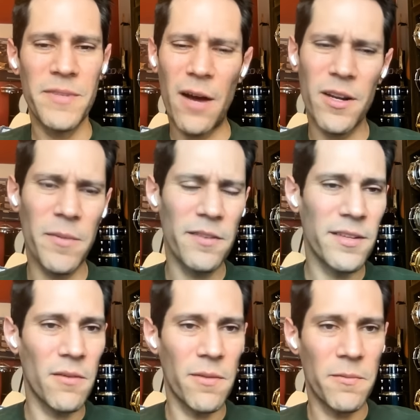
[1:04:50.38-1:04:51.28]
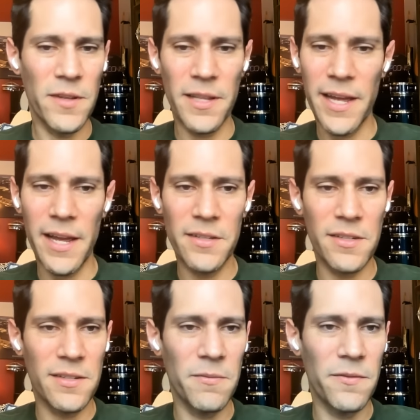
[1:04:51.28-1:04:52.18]
I'm doubting myself. I'm feeling
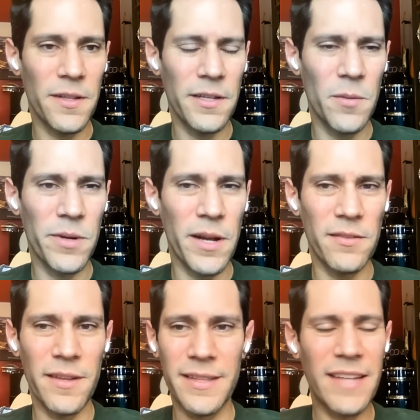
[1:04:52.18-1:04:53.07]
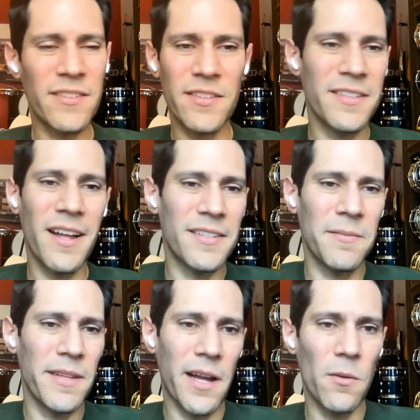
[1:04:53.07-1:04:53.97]
anxious. I'm feeling depressed. Like, that's just not
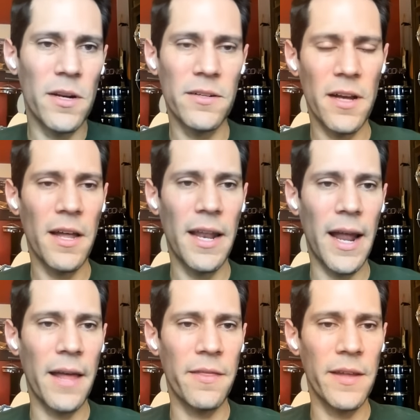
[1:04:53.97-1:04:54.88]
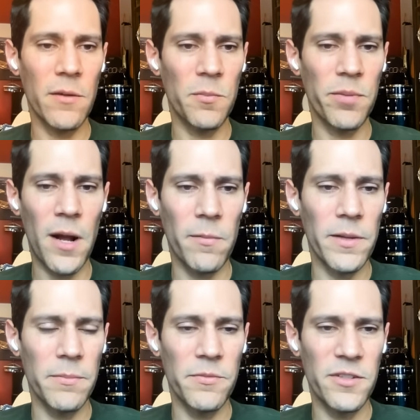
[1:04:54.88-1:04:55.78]
something I would have done. And I think it was
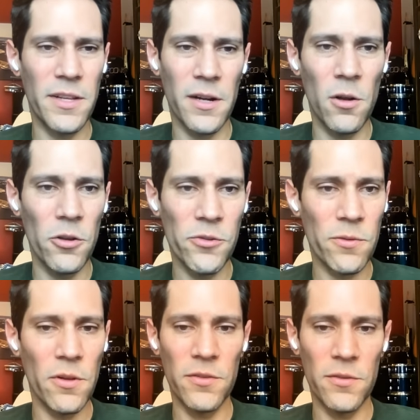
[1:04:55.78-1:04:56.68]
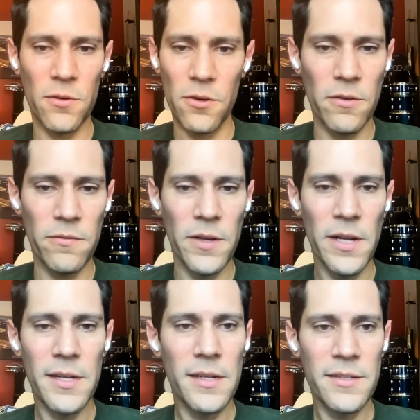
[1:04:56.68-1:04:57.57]
probably just a cultural sort of
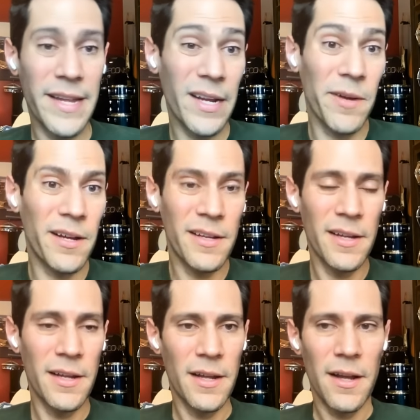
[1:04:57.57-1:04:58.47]
stigma,